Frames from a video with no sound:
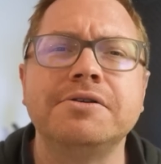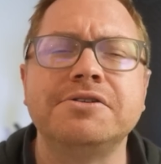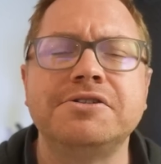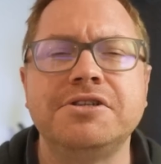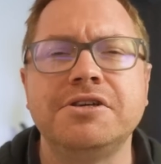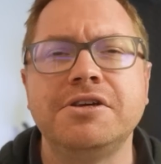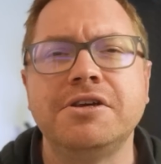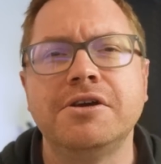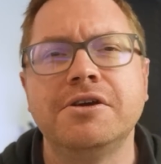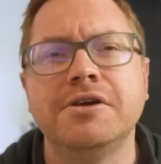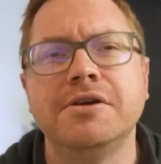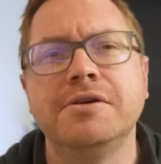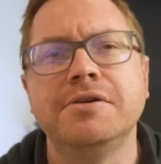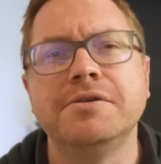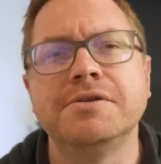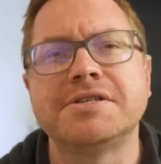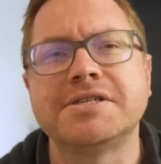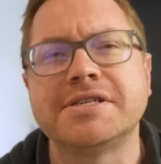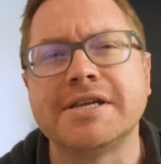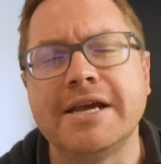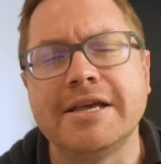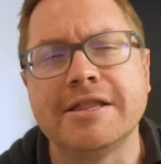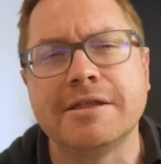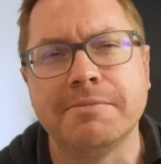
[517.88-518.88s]
do you
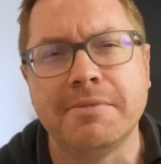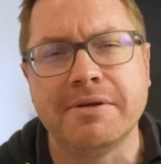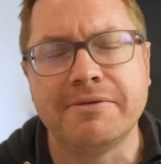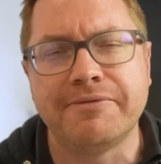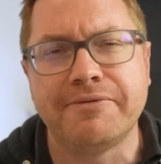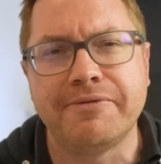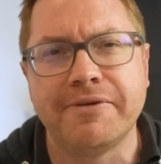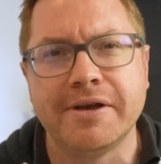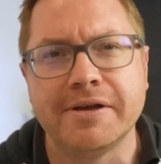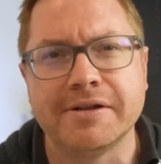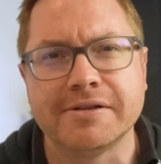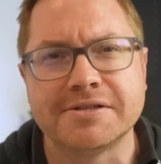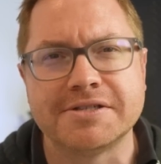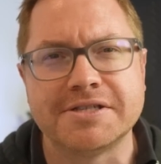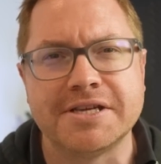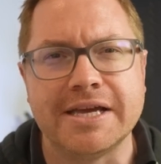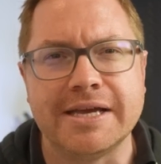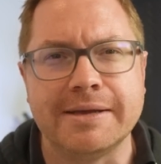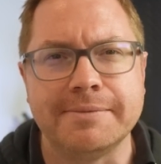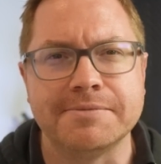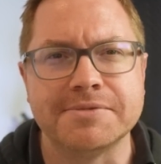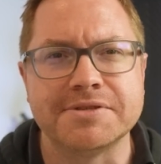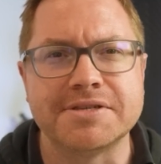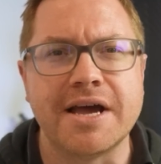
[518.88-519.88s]
see the midfield
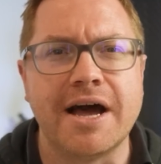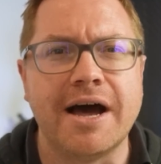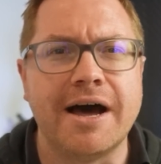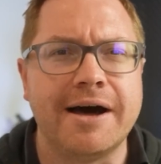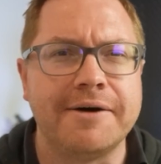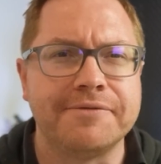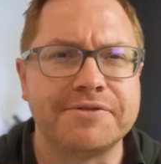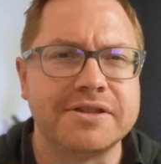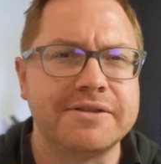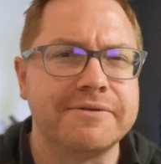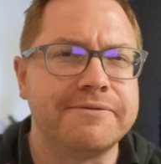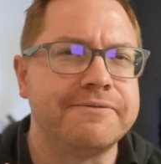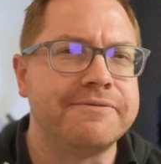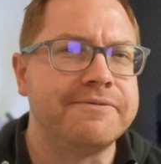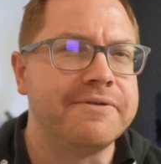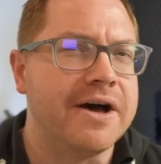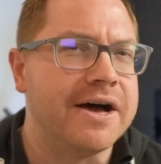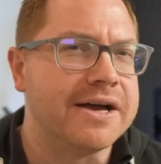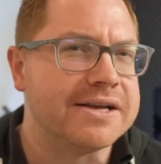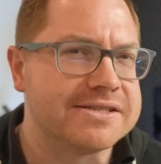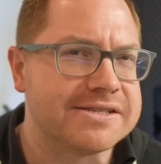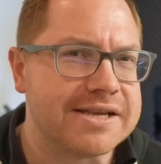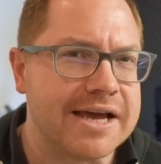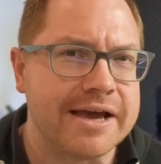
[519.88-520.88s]
teams after the
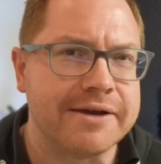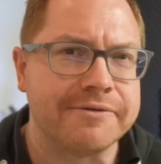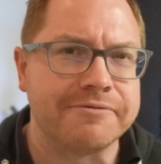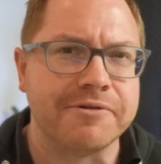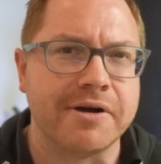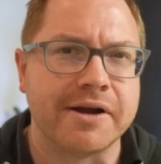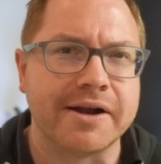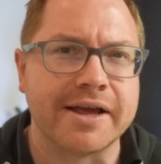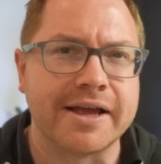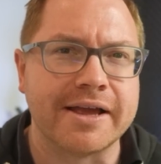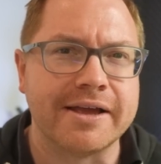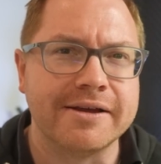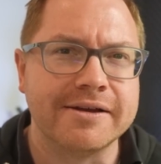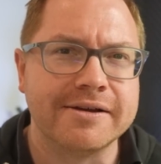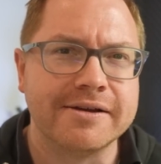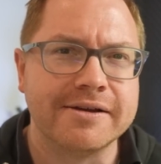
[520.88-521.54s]
first day of running?